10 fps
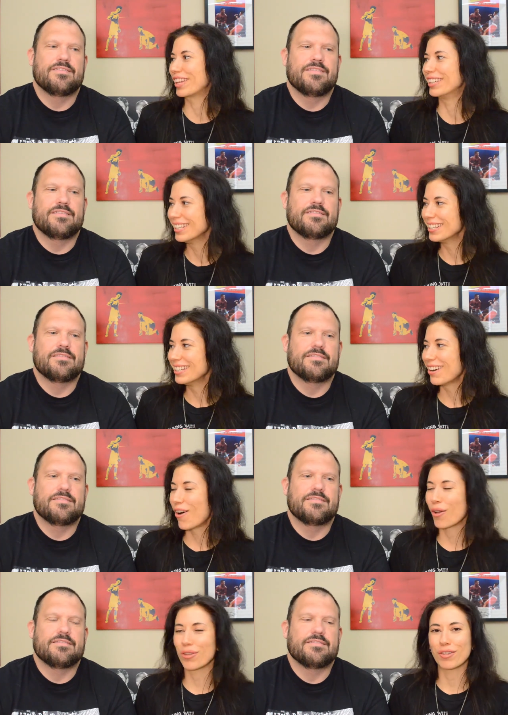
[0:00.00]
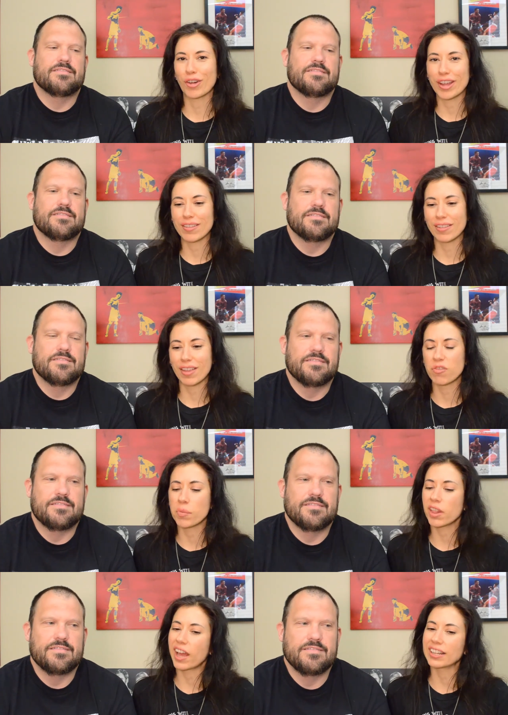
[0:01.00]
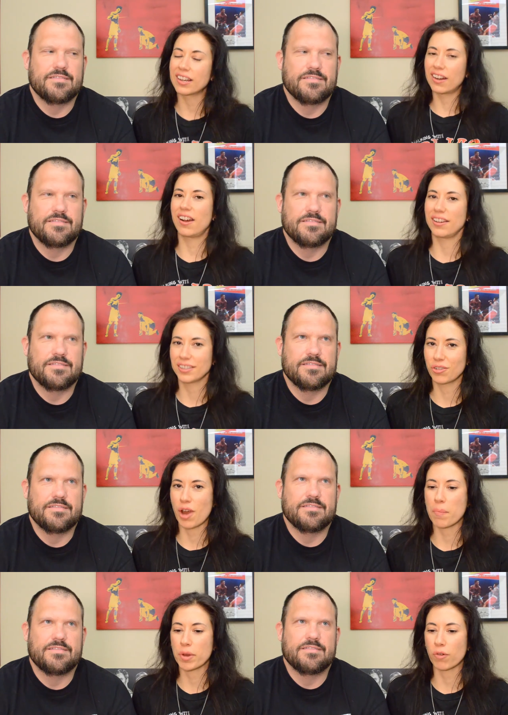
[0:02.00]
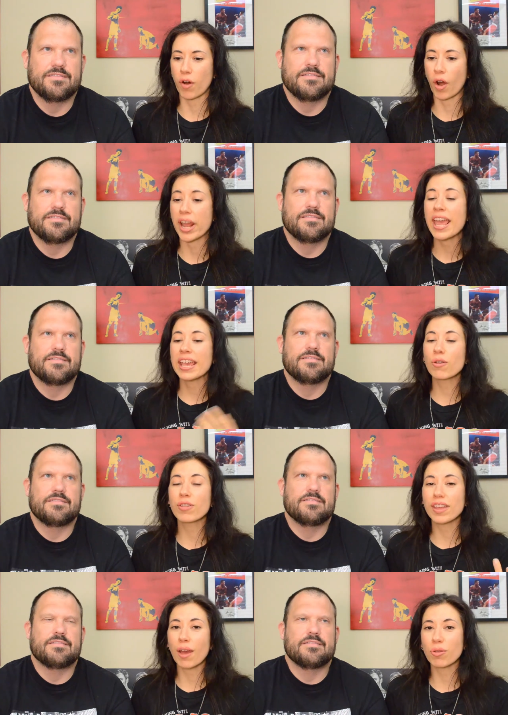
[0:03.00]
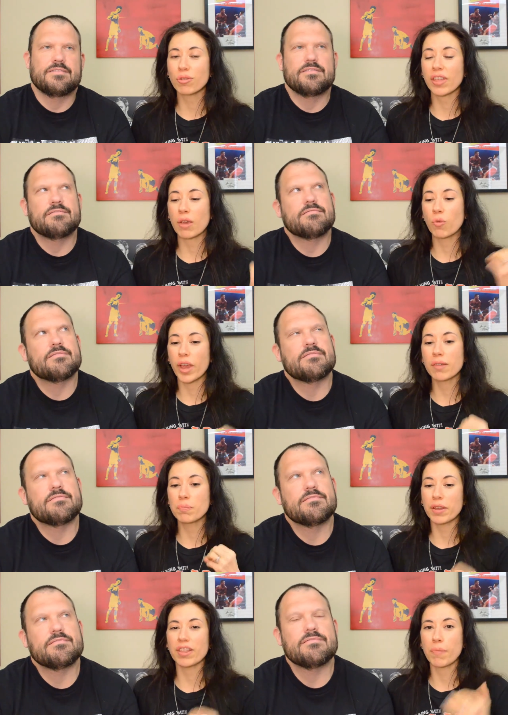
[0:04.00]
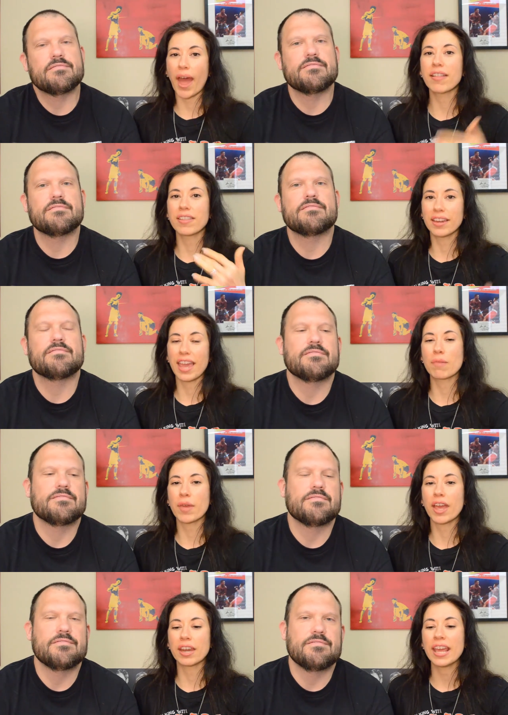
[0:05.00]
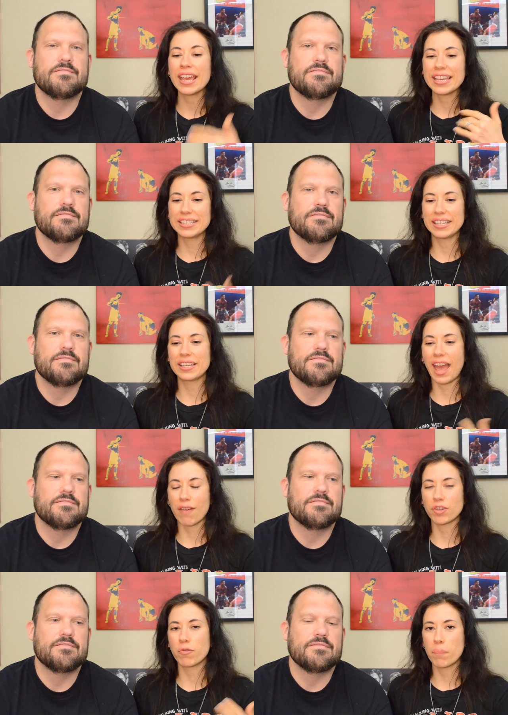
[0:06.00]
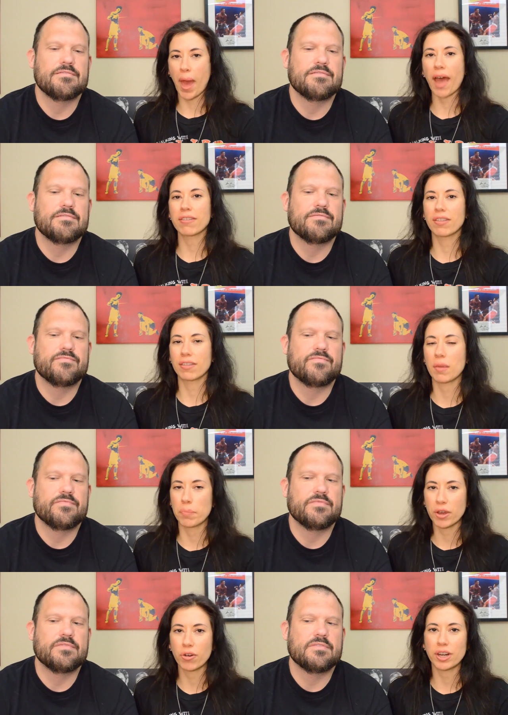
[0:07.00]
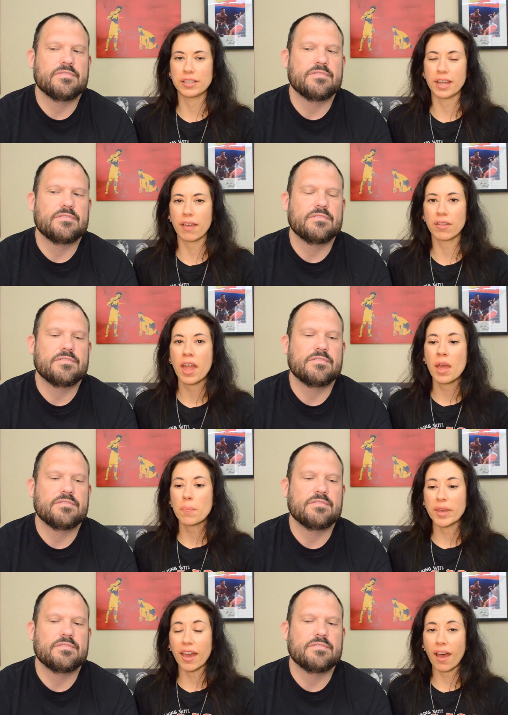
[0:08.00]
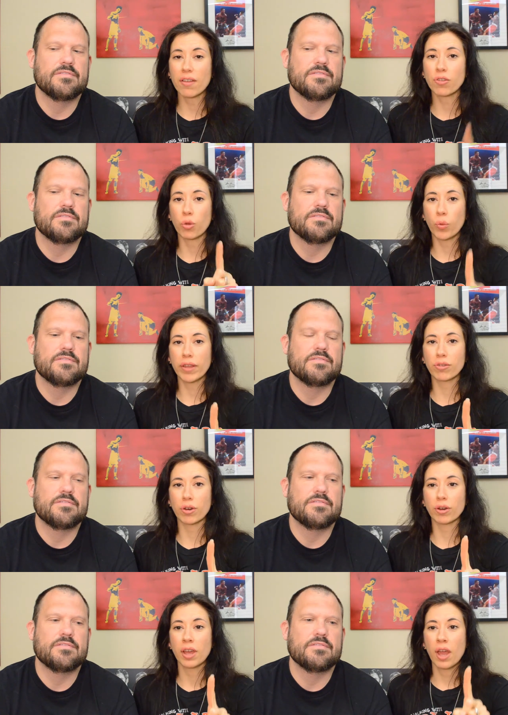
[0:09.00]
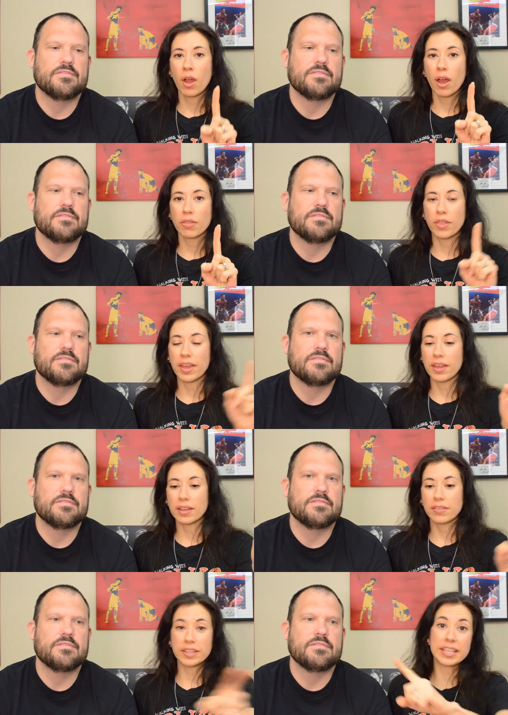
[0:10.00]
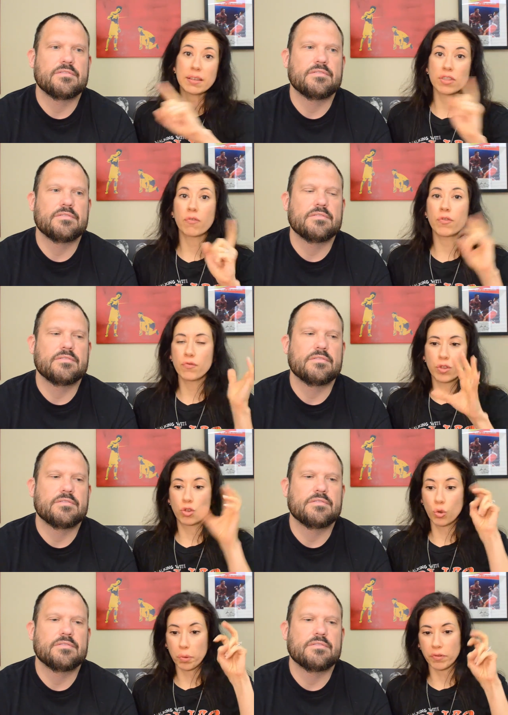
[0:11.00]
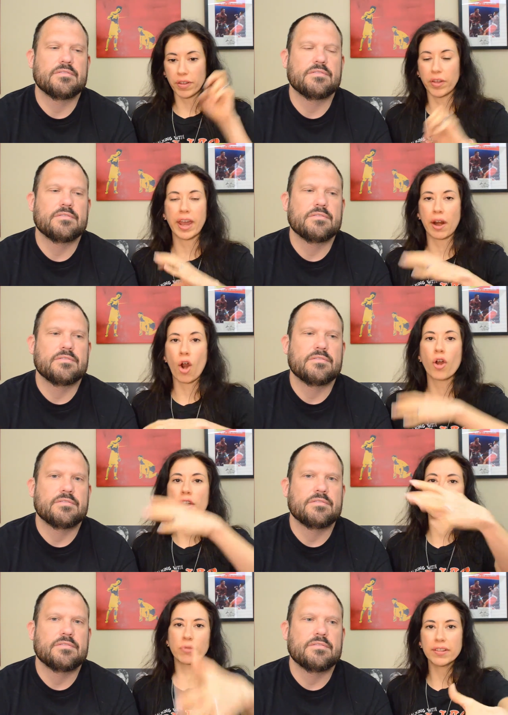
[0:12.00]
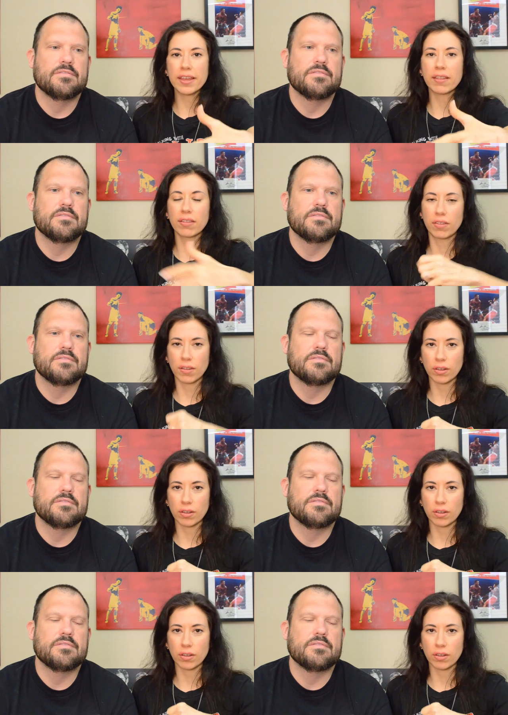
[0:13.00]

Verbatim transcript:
Speaker 1: and... all this crazy stuff and be like, nah, you're not pure of heart. Here's the other thing. When Billy Batson came in, he didn't have to pass the same purity test because the wizard, the the de the supervillain had already released,